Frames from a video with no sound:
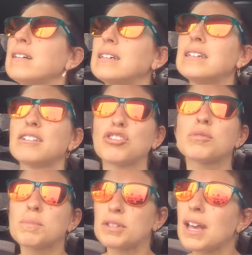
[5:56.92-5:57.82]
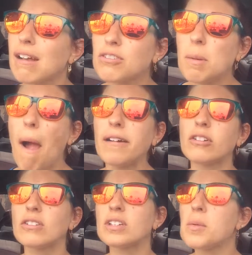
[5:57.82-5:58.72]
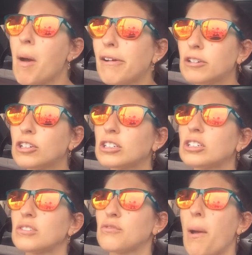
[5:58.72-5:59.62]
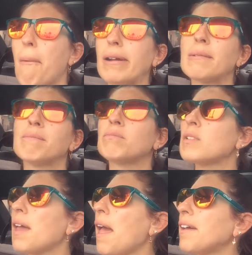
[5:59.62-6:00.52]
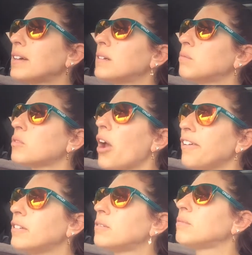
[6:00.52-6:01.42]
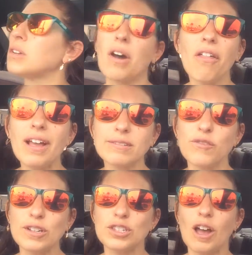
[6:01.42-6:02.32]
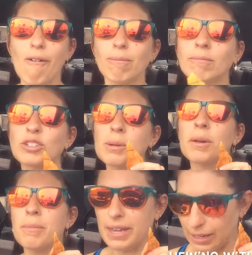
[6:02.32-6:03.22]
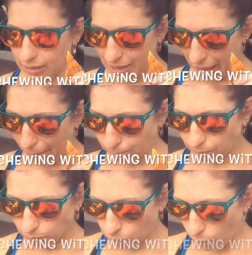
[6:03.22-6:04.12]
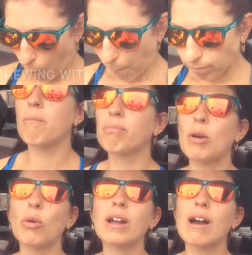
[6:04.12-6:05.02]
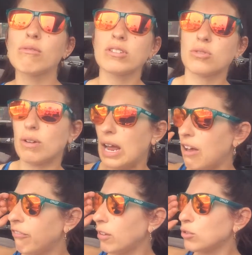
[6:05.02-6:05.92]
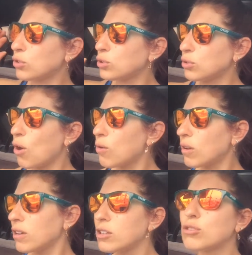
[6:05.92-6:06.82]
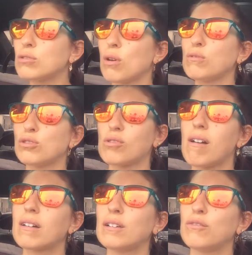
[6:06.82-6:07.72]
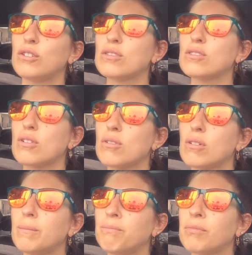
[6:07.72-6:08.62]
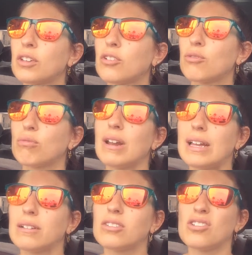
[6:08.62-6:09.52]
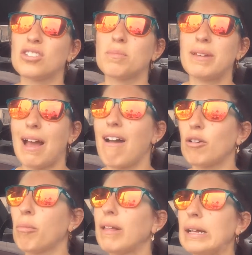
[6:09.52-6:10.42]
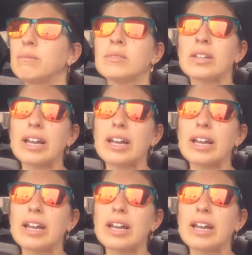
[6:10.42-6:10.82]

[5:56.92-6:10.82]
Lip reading: It has potassium, it has the same amount of sugars and fiber and iron, all that fun stuff. So I'm to be eating that. My workout was great. I felt so good, so strong, and it feels so great just to be on a plan.